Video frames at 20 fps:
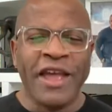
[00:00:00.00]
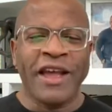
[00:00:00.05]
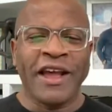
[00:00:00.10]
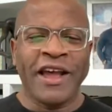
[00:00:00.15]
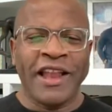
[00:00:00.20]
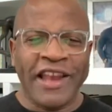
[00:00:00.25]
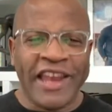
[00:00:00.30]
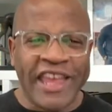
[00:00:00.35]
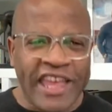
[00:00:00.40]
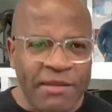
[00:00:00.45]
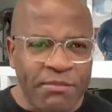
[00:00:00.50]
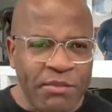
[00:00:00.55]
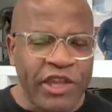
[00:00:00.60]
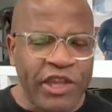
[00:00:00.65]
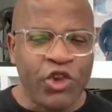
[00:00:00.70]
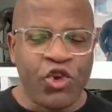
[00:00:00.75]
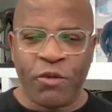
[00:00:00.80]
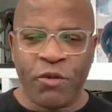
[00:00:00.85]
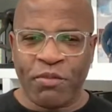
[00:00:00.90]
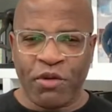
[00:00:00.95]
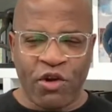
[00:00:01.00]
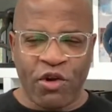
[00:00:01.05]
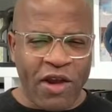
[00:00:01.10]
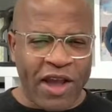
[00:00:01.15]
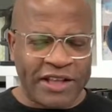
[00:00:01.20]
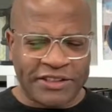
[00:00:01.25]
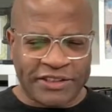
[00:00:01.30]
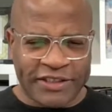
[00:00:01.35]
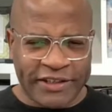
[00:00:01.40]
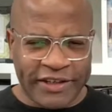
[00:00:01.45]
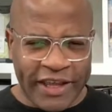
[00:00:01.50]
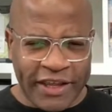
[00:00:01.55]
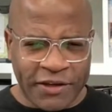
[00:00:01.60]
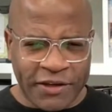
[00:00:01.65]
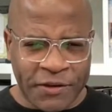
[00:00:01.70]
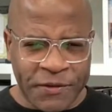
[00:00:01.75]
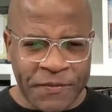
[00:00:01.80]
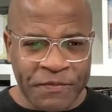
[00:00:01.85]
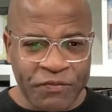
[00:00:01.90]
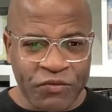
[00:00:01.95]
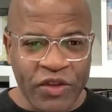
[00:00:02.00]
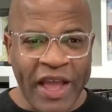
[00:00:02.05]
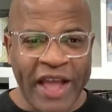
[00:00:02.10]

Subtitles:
claiming you're a procrastinator